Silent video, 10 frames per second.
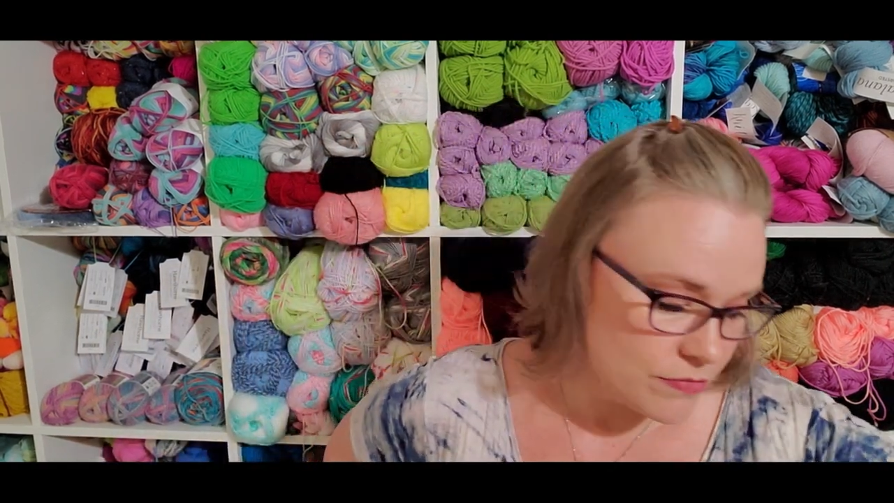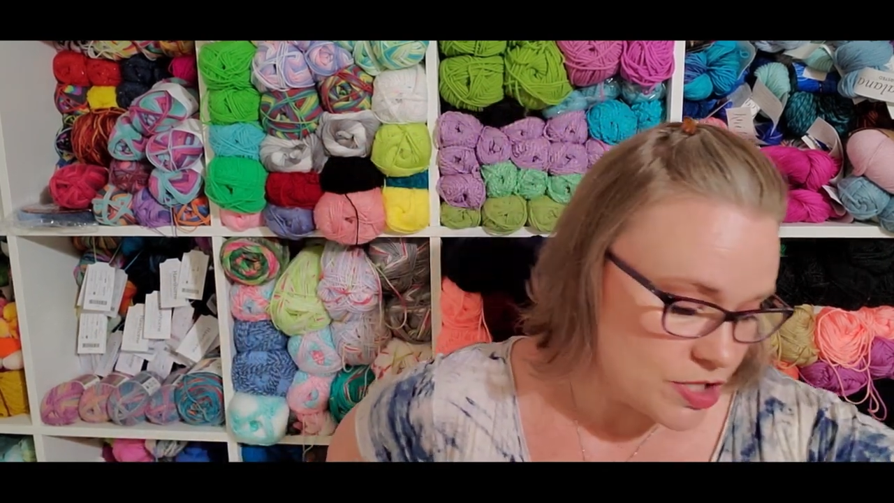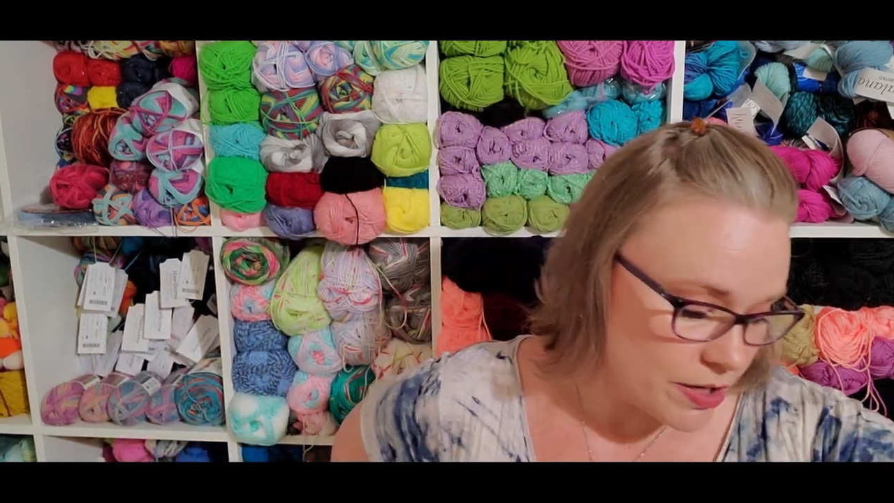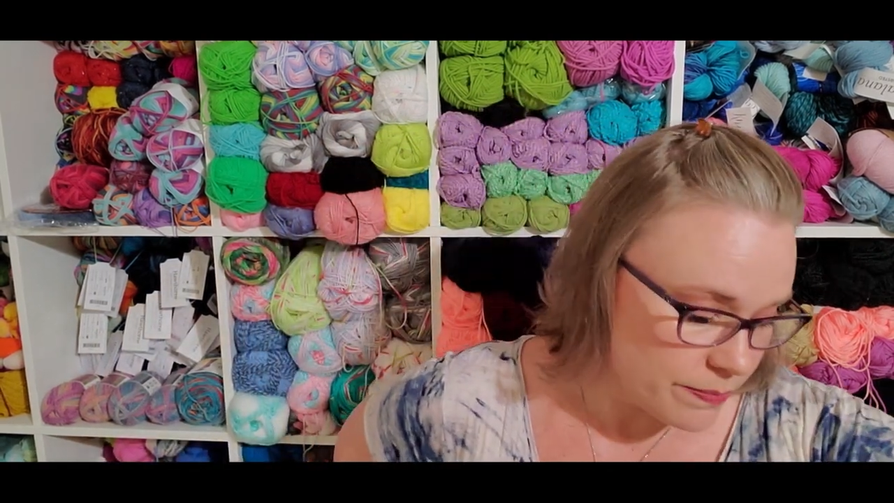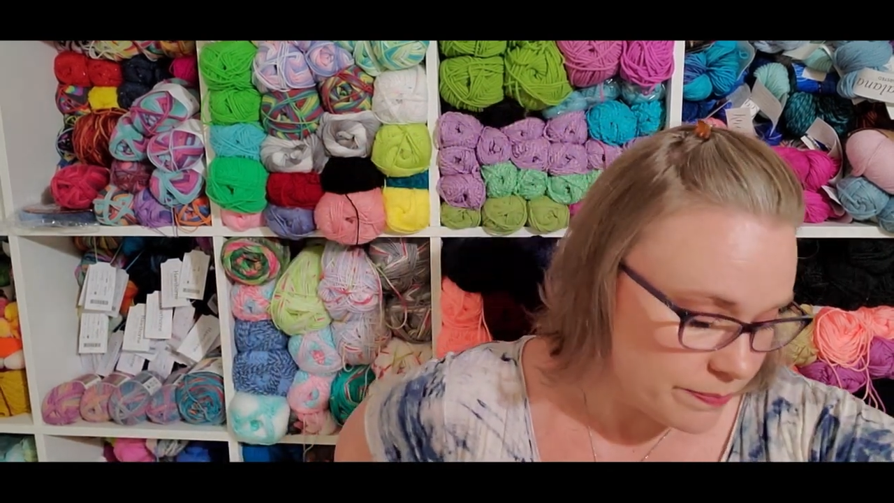
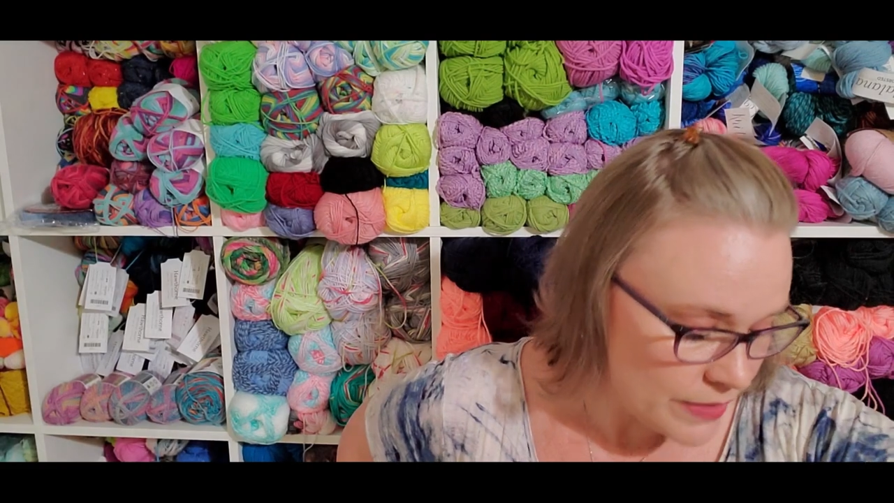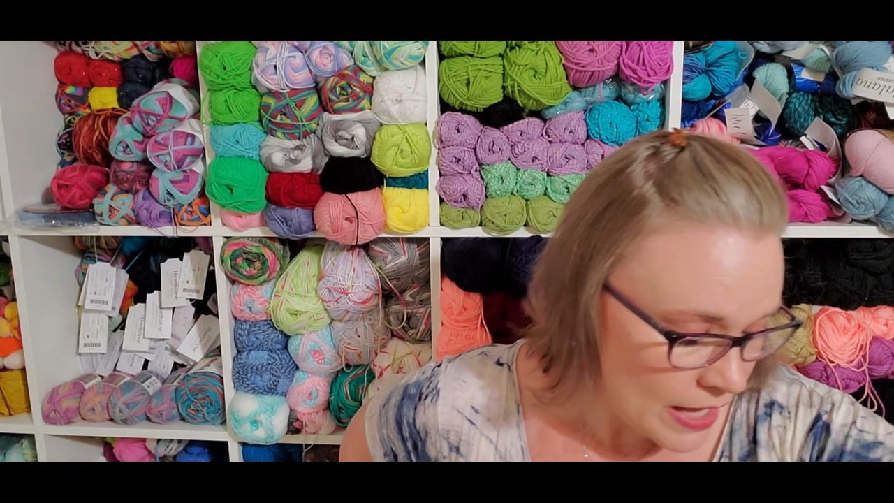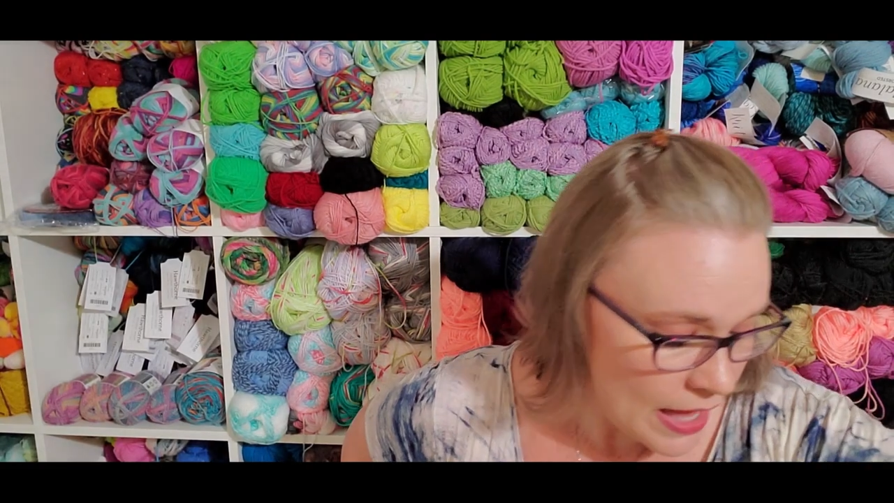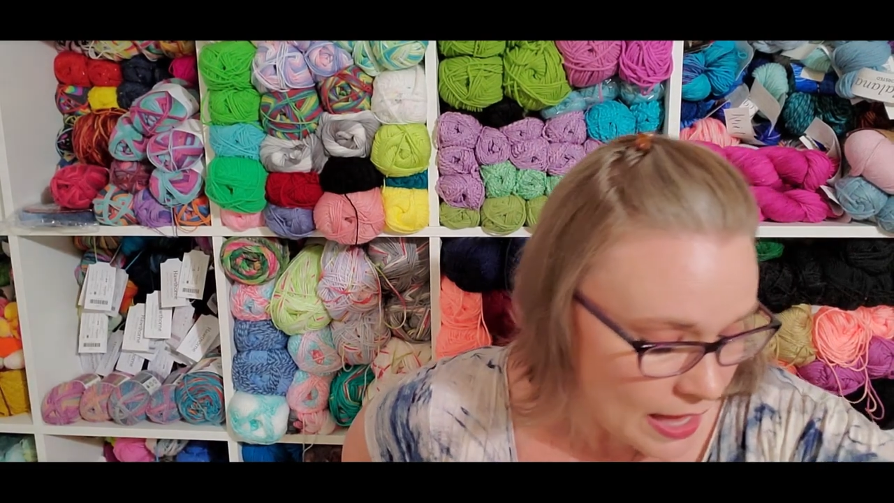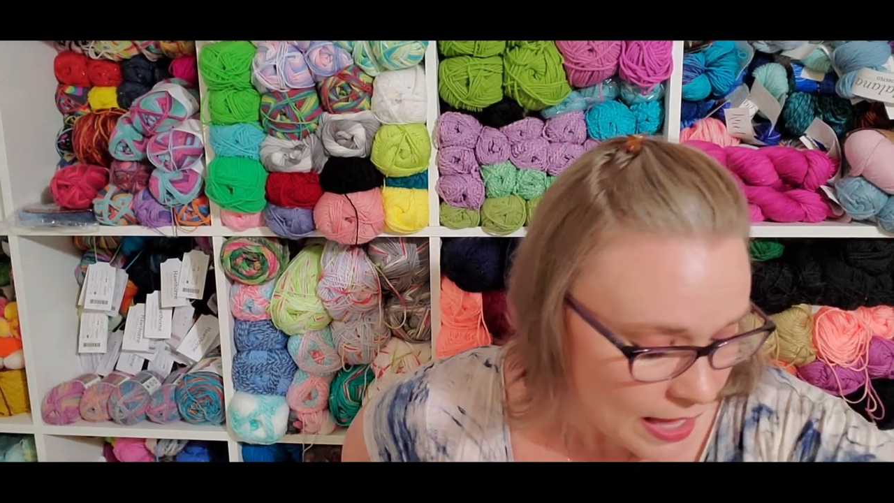So...
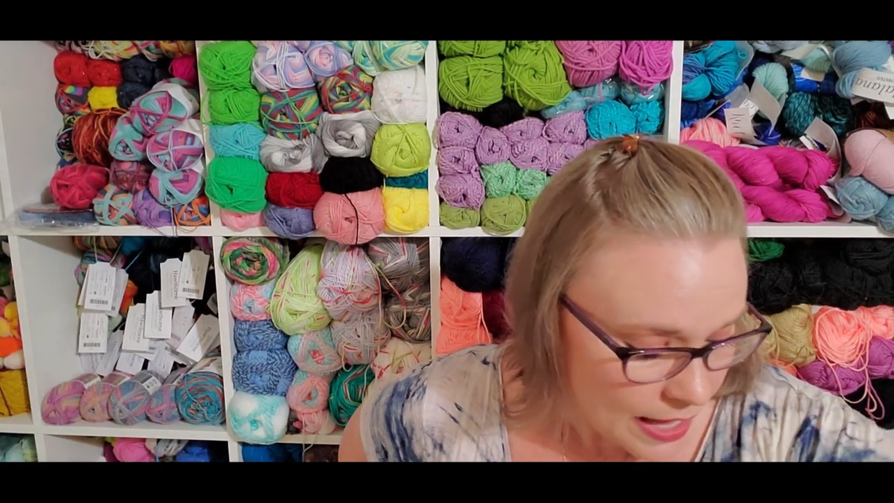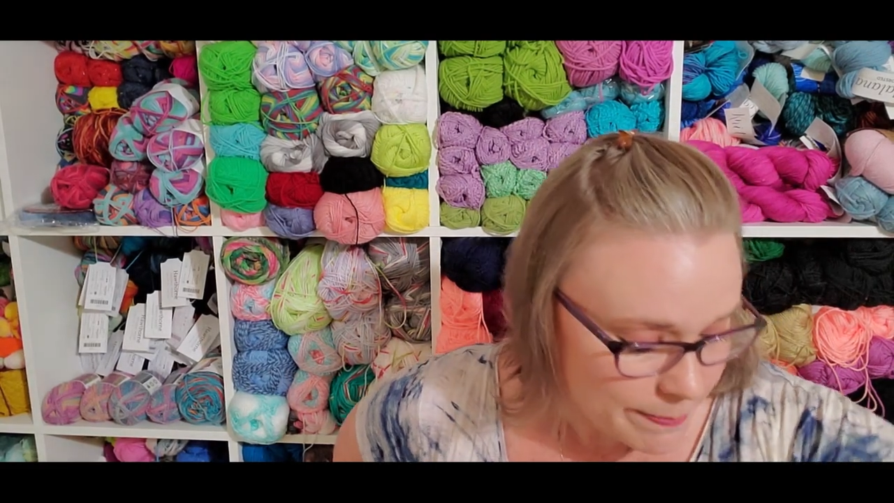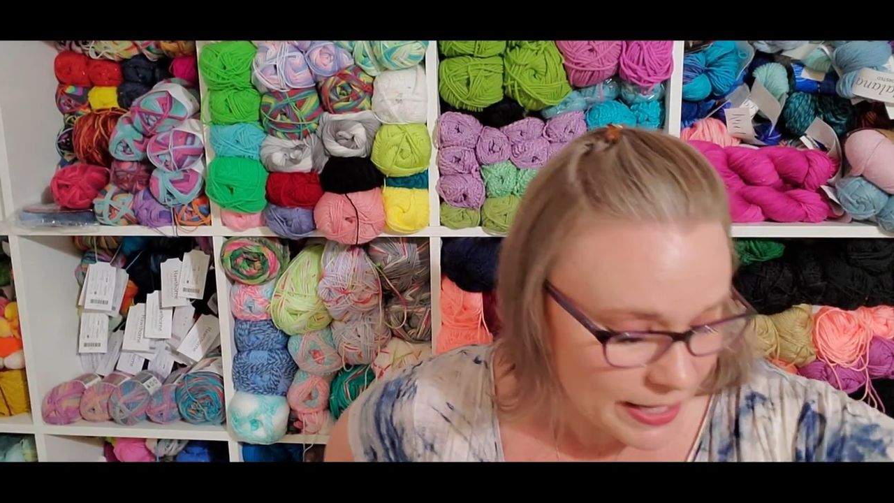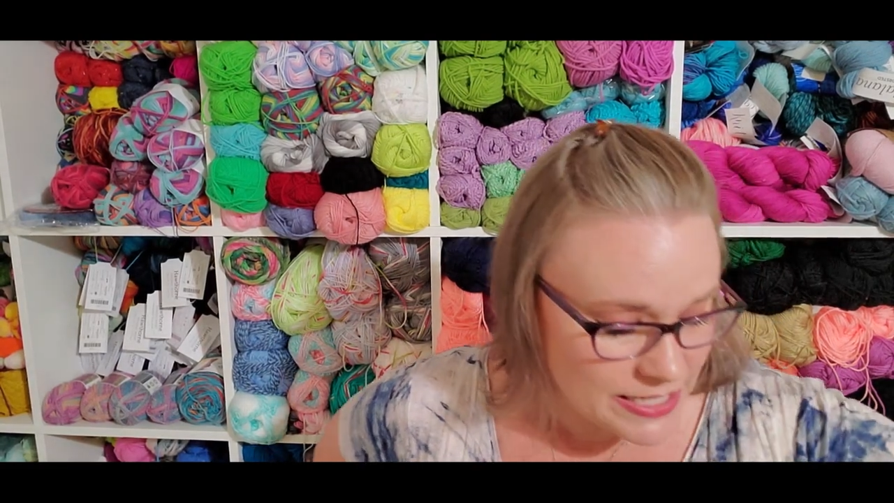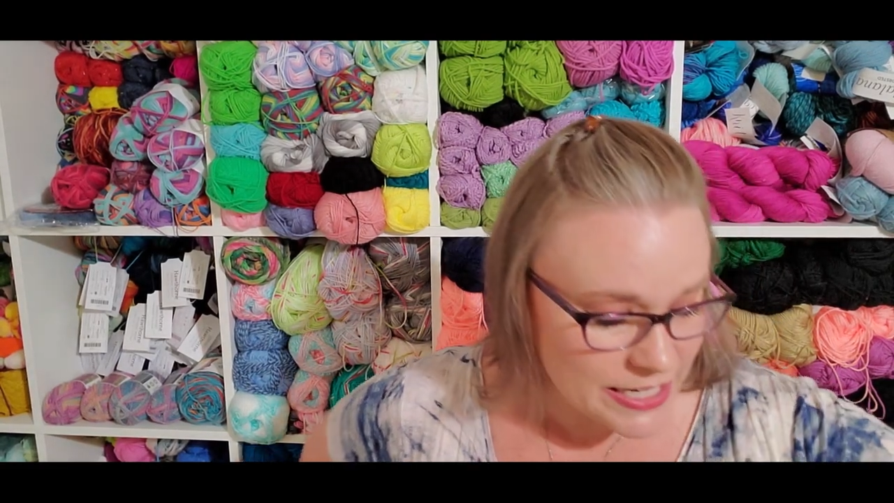But I